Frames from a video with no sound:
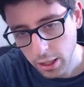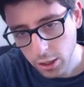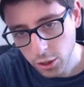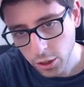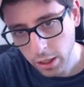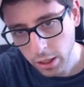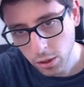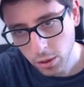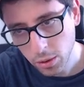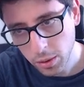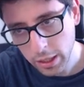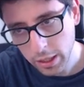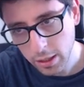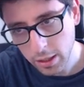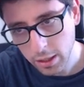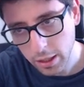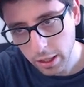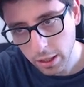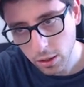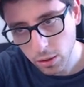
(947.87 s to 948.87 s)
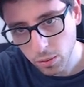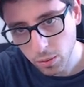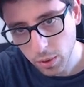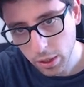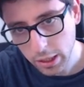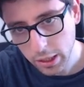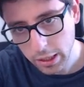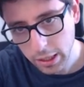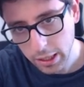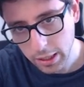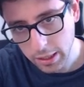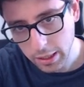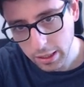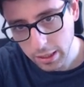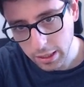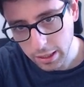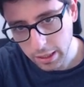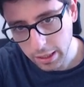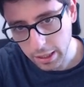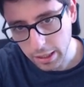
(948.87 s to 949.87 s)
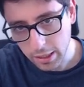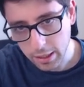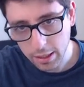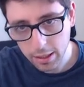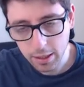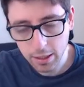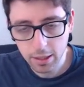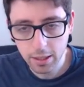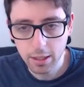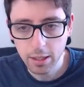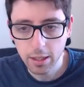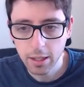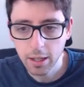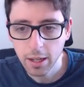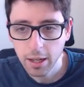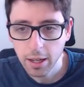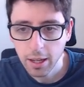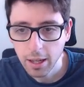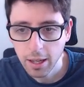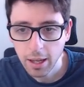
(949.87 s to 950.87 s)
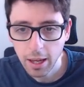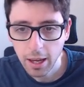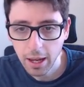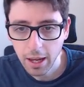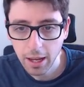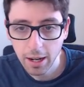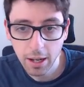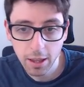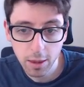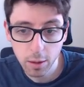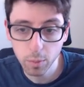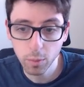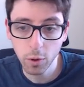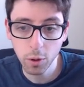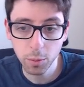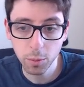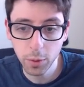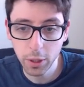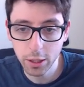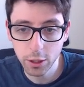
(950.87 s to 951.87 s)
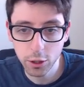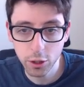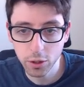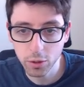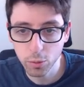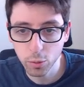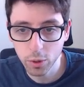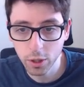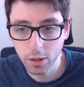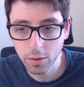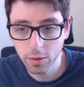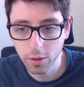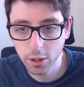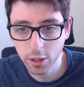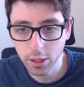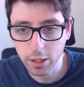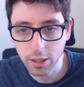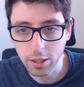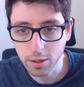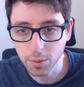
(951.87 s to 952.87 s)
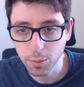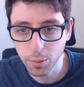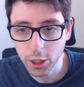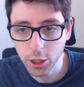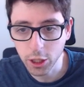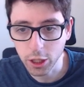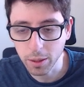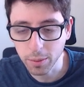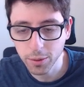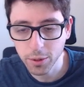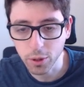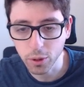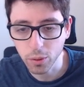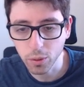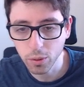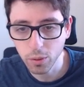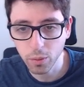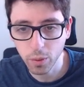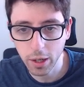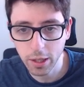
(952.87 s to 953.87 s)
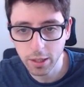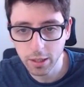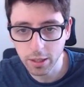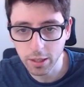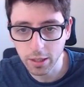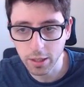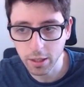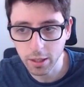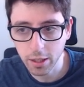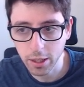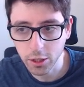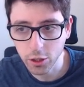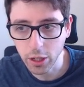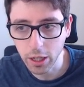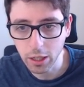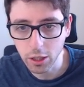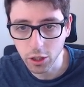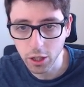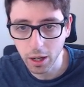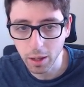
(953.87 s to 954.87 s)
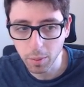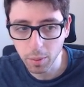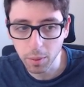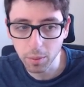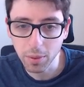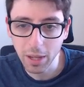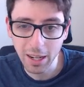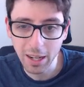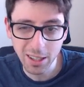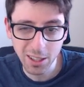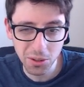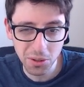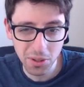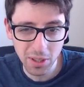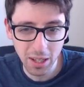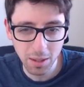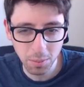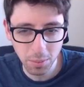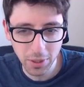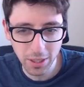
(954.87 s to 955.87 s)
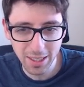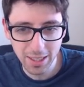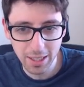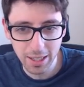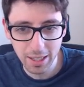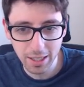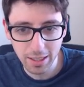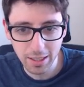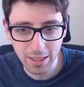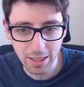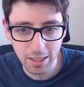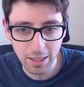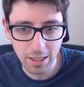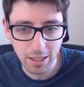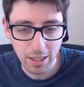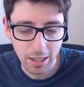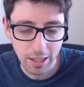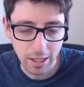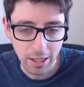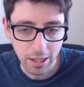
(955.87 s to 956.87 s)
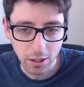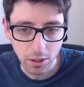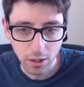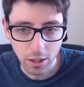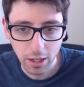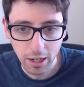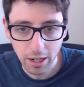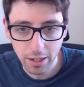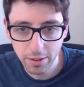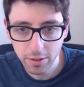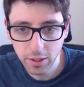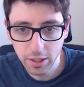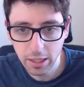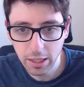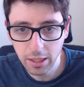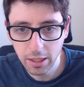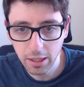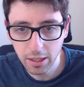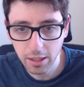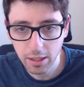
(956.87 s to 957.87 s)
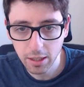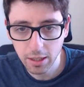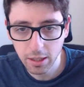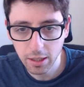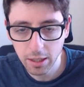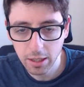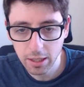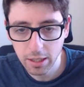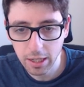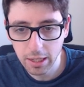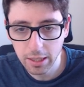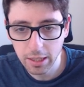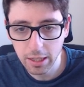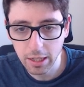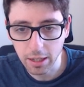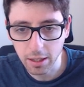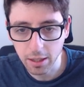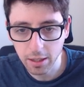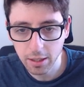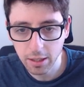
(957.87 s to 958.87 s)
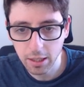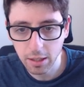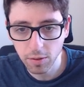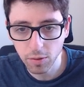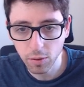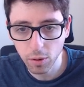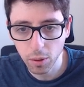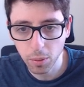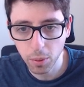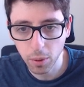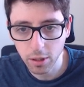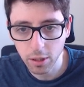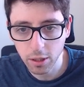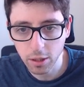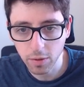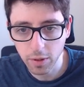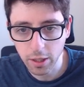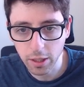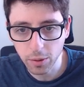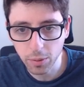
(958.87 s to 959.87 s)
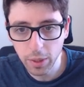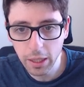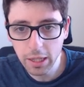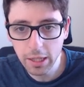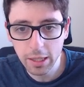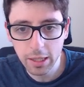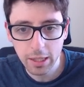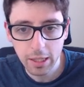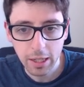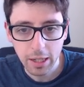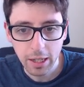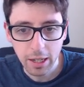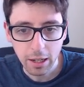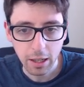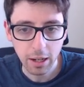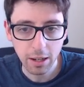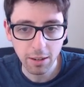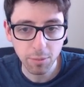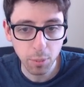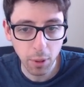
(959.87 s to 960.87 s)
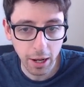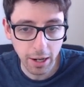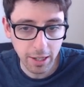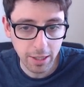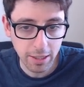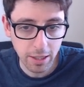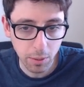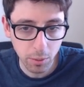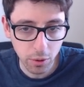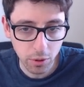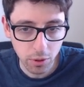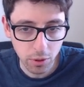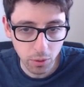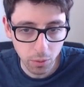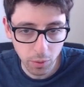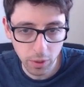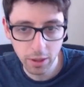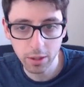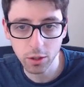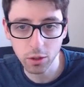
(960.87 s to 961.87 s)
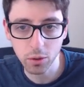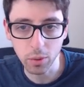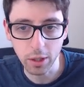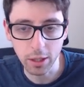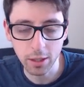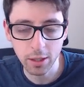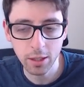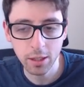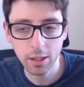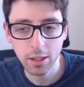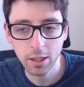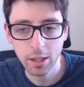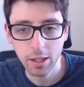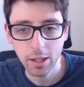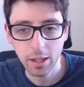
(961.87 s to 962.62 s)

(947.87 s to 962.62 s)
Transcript: I trade queens, I go rook takes d6, and at the moment it's just rook versus bishop, so white is an exchange up. But black goes knight b6, and you kind of see his idea. The c4 pawn is very weak, and if black is able to win this one,